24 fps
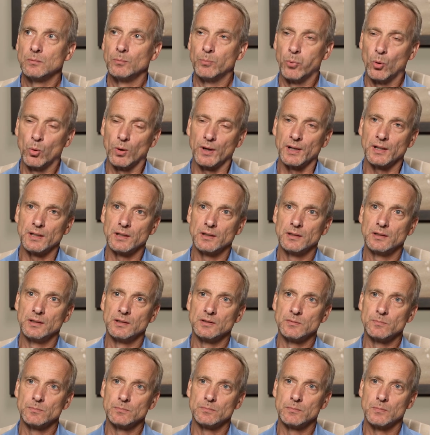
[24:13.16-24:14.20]
point
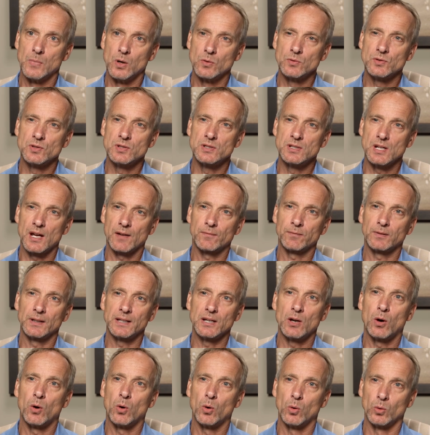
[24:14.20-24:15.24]
is most
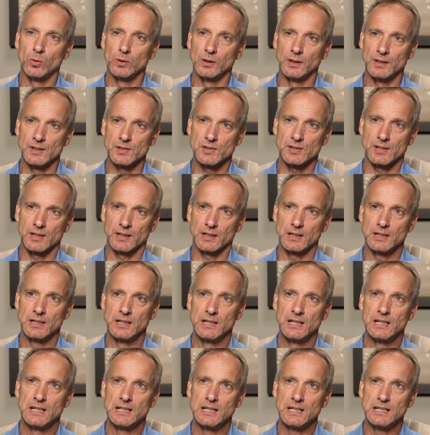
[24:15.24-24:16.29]
definitely holistic
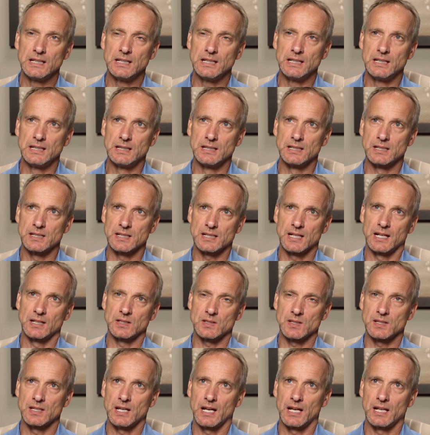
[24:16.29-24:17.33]
in the
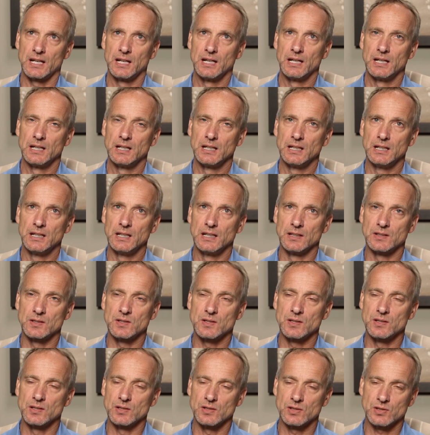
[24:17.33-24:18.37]
sense that it's
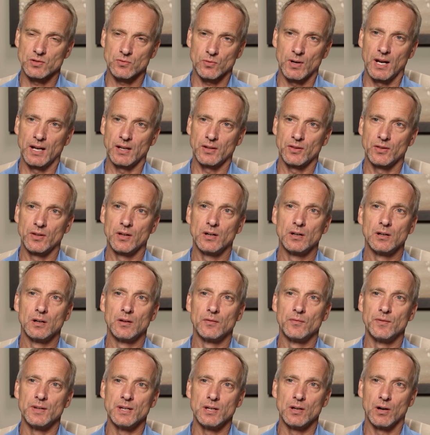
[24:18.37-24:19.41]
the strength
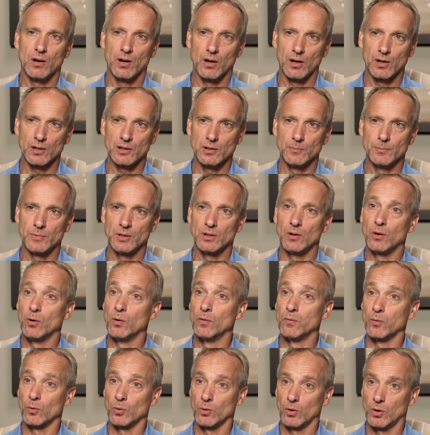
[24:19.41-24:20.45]
of the argument
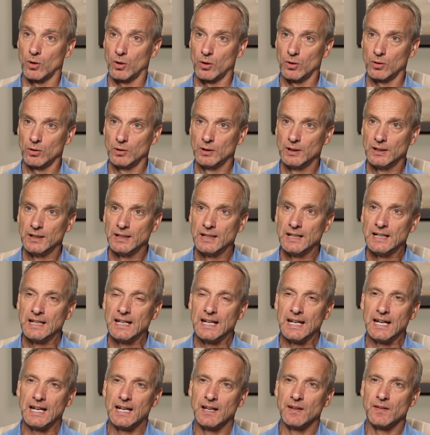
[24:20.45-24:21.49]
overall,
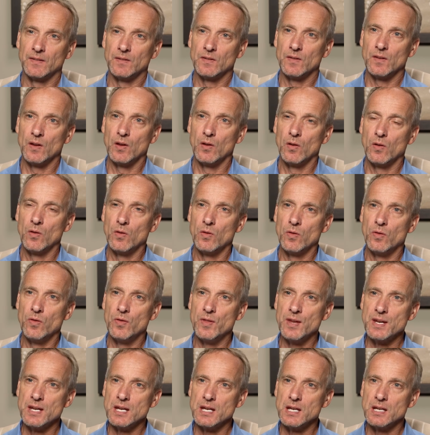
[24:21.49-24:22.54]
and
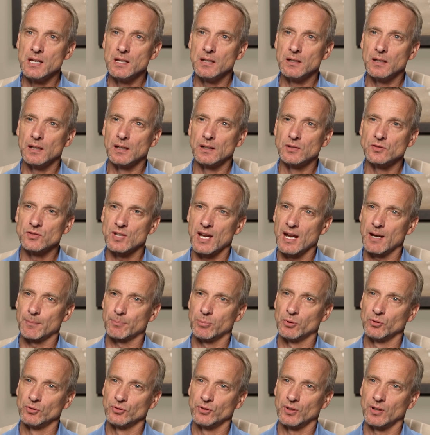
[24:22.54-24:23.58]
the
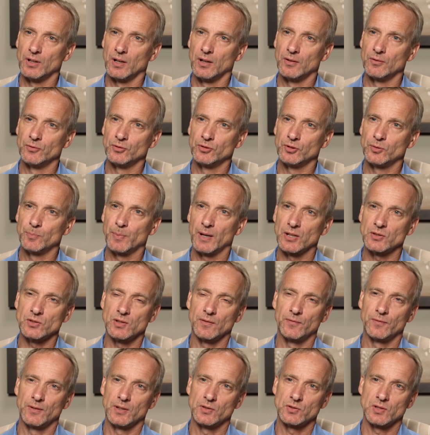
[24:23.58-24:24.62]
examples of
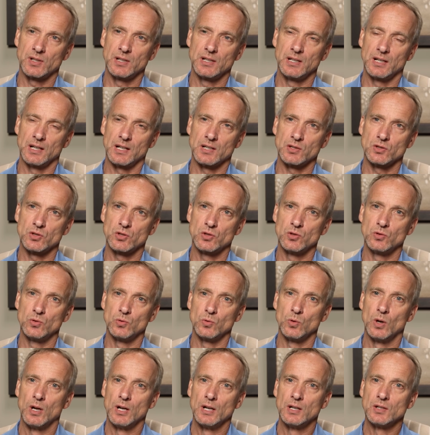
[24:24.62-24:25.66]
specificity as
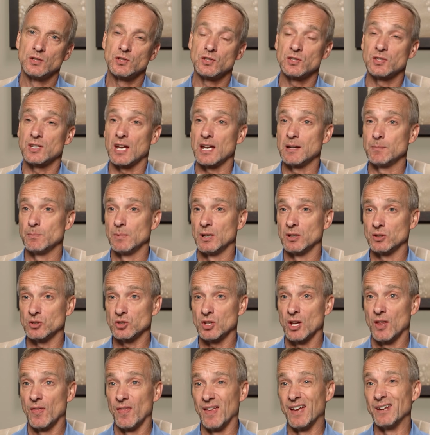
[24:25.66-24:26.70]
to
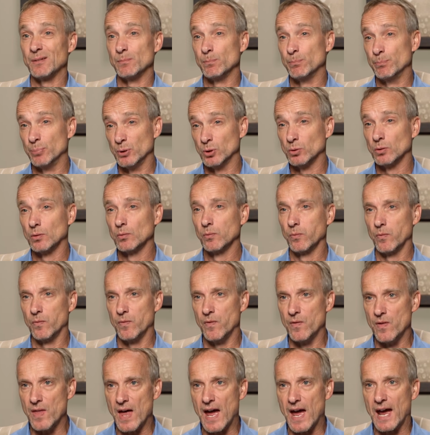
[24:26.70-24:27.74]
statements that build
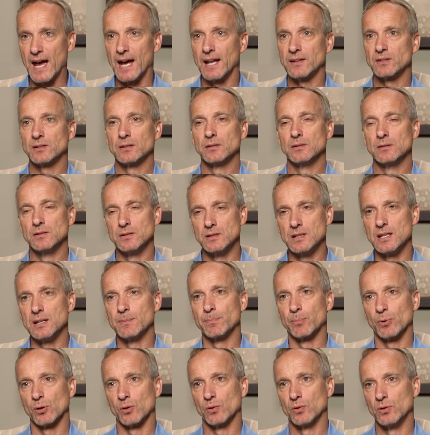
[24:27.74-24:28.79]
that deeper